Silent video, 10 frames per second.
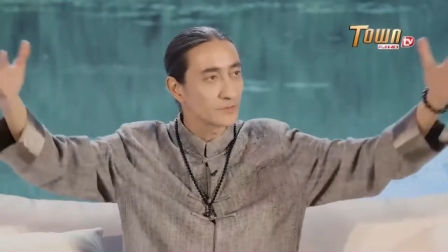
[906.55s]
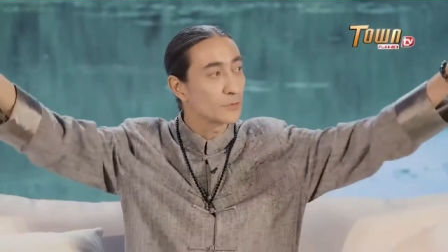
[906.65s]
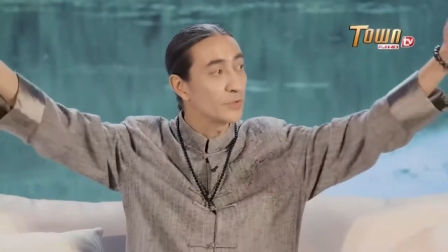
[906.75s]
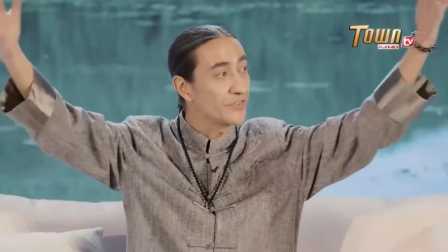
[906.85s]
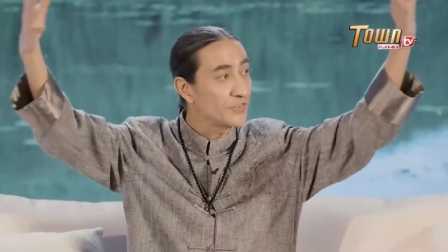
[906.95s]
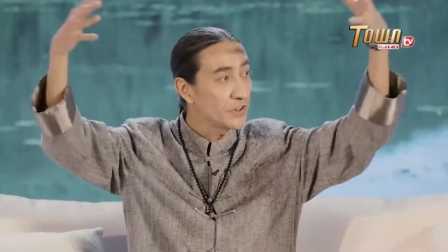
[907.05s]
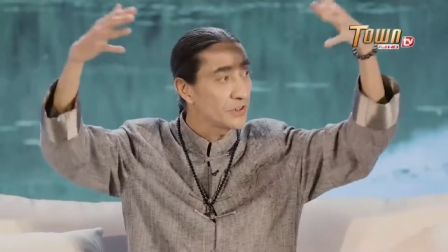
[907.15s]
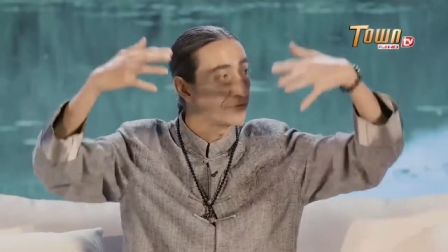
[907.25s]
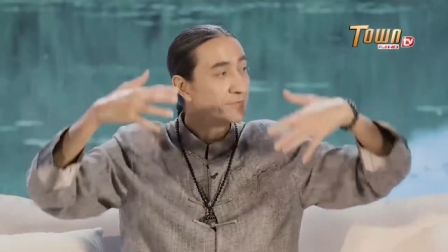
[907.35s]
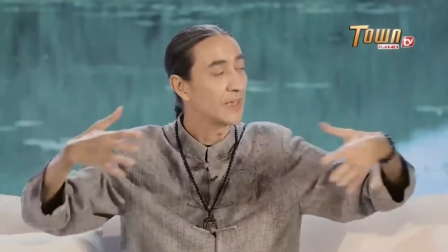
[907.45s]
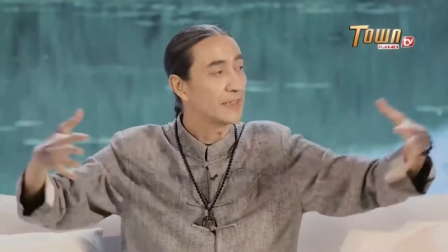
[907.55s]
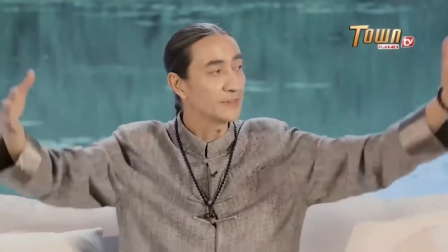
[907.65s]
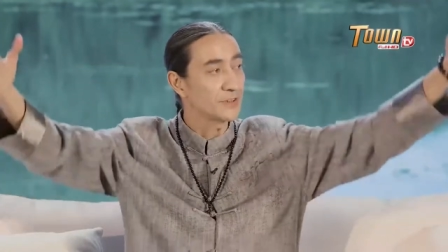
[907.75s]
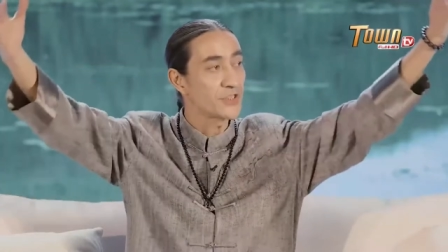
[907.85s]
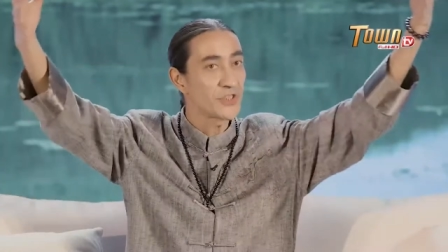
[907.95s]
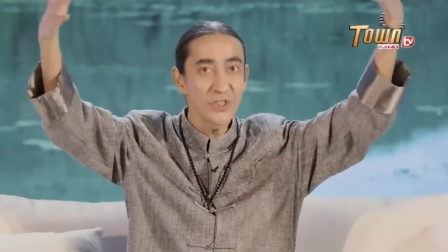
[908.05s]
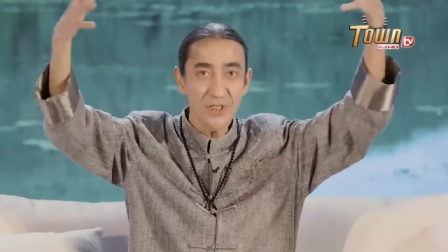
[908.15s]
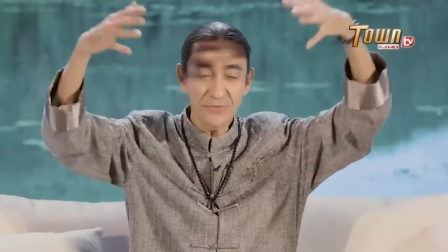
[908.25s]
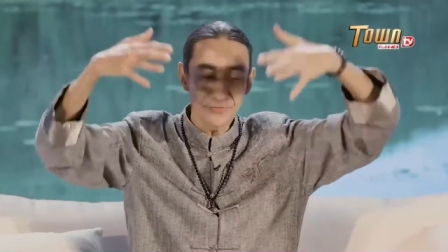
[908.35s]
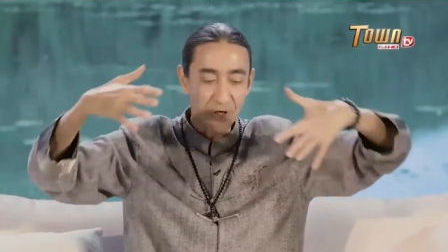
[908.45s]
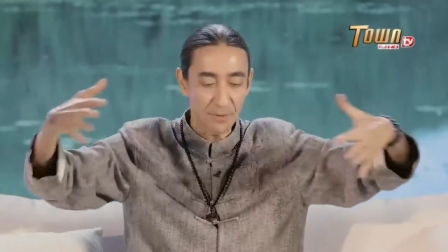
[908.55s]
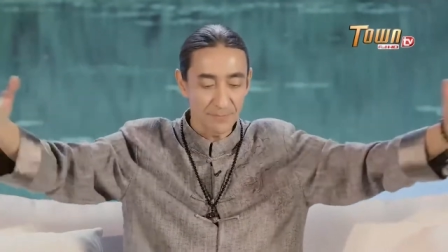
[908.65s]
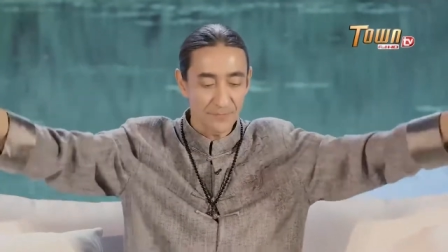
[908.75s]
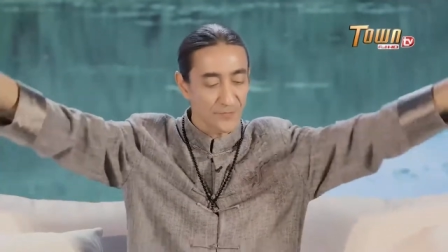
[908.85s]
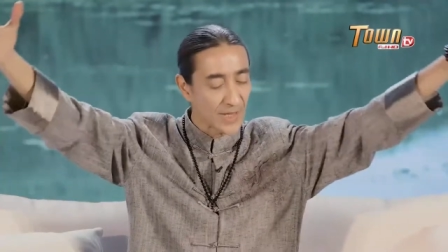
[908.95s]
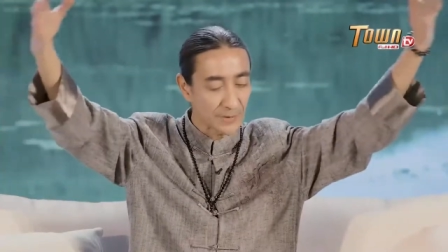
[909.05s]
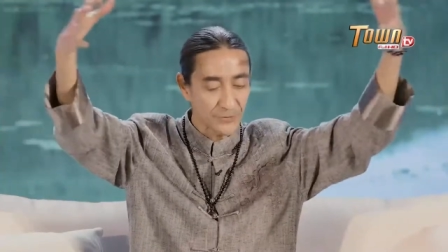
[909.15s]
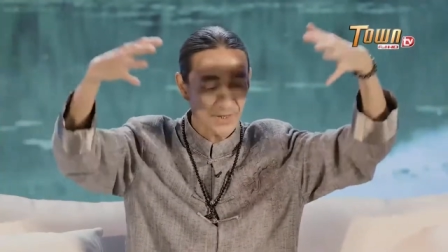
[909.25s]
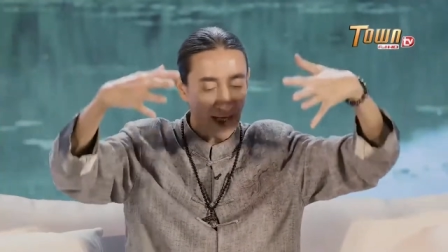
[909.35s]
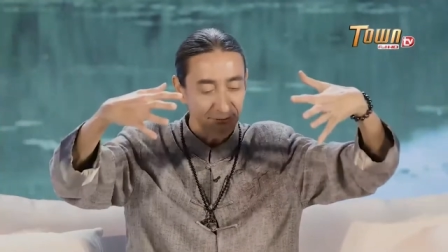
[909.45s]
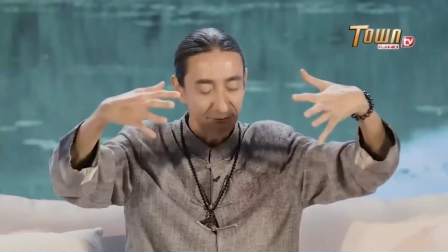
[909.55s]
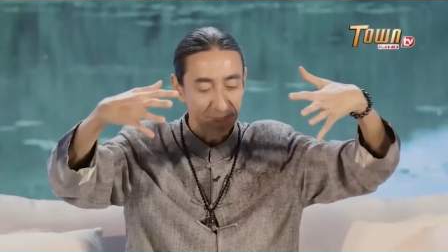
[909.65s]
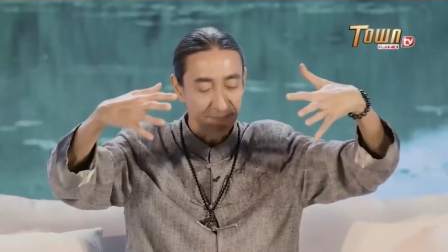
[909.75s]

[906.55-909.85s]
to receive the qi from outside